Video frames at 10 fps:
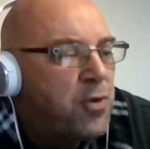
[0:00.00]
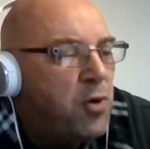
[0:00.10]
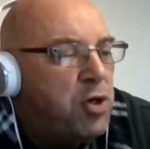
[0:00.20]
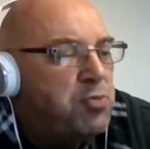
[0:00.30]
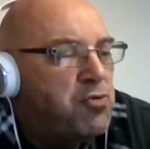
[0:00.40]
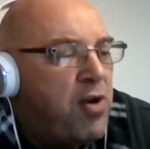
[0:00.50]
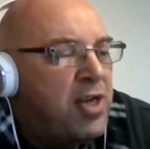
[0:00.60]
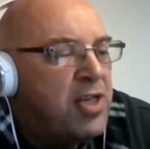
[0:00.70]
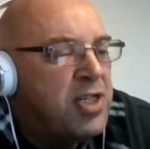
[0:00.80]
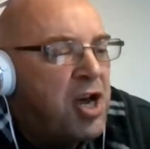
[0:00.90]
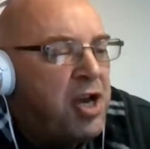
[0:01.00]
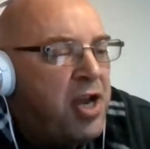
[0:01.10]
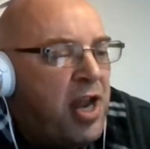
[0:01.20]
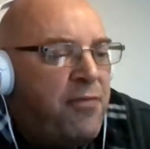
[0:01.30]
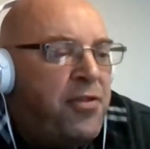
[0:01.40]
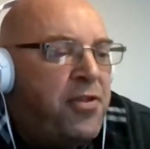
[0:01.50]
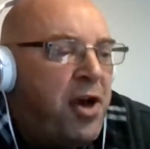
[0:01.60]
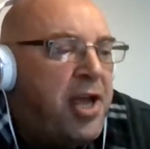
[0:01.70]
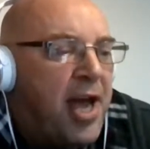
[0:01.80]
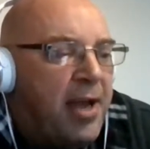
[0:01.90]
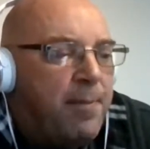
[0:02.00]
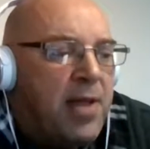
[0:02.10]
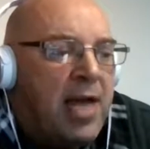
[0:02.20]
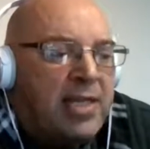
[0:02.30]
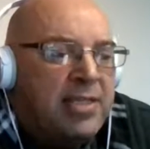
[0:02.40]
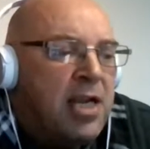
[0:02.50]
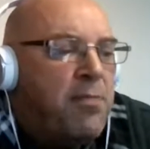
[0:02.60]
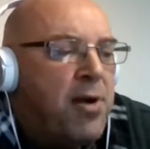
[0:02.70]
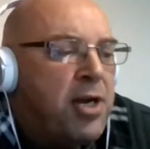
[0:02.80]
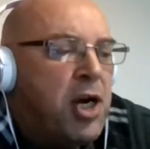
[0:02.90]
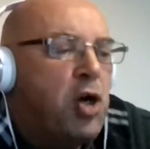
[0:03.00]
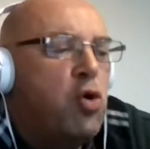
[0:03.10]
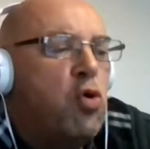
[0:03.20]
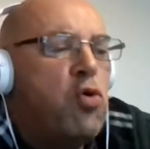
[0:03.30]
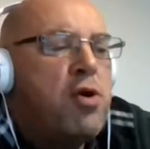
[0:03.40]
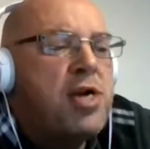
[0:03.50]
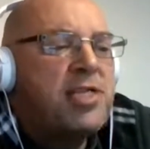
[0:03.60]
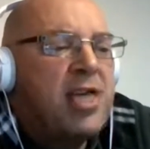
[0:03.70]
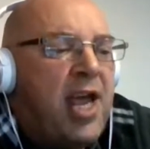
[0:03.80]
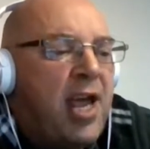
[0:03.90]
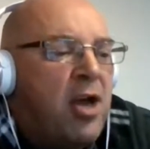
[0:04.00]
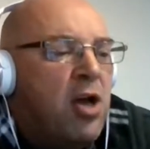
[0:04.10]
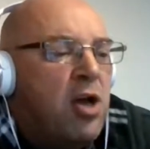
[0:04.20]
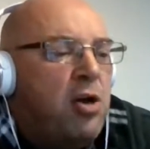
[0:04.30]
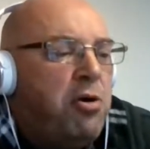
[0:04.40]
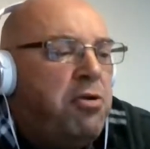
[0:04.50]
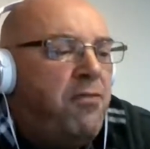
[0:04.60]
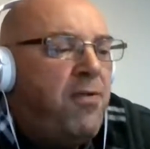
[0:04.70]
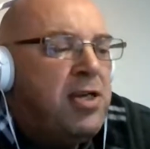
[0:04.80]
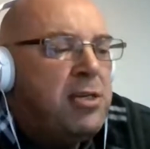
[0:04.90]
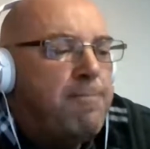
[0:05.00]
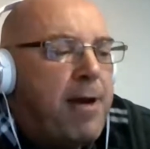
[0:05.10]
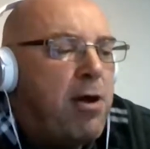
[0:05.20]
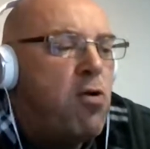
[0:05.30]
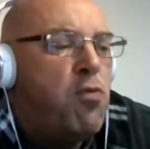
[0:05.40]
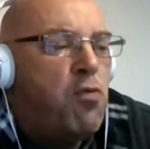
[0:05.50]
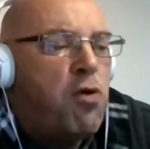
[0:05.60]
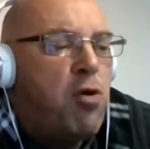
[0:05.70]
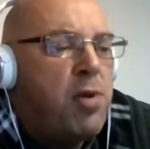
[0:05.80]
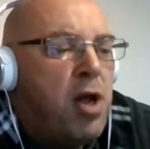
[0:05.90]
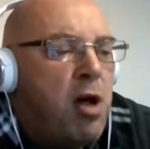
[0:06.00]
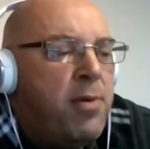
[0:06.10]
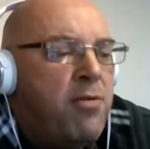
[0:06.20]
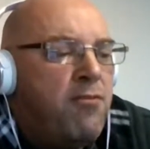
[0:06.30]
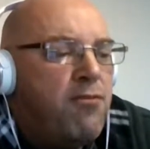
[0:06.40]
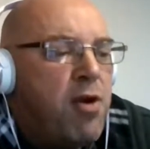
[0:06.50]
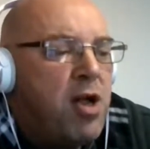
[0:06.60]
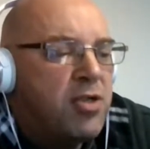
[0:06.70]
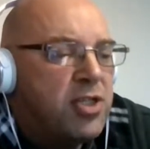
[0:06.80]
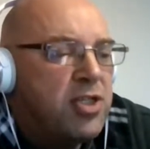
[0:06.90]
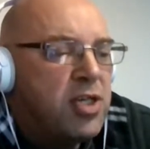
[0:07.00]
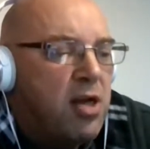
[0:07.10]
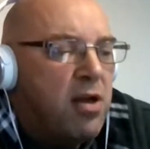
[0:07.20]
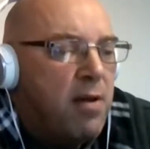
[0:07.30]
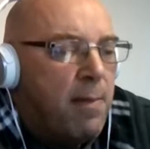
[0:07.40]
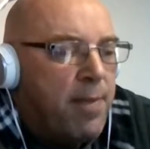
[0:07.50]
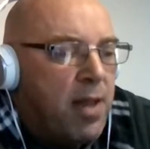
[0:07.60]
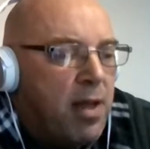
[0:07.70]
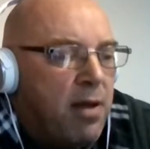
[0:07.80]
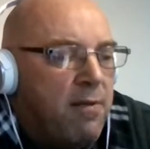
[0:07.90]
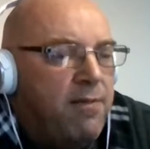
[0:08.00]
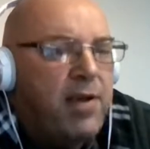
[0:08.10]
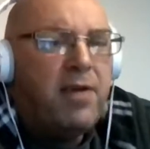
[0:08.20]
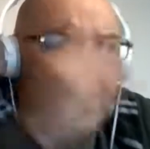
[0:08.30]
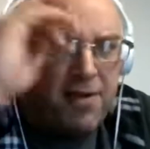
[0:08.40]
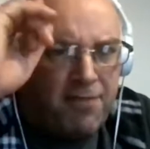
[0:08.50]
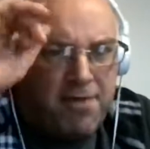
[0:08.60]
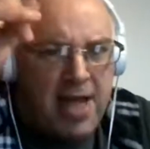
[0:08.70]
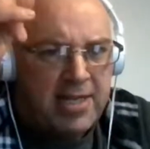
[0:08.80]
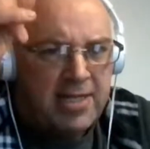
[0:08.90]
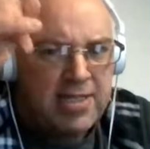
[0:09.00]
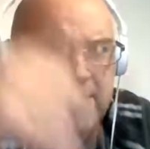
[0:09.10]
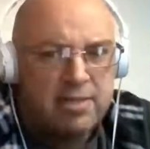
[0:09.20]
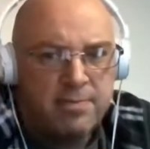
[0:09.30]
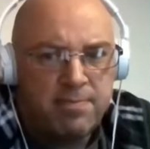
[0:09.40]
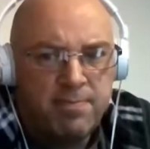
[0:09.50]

which was written circa 1138 and celebrated a glorious king who defeated a powerful Roman army in France. Viva la France!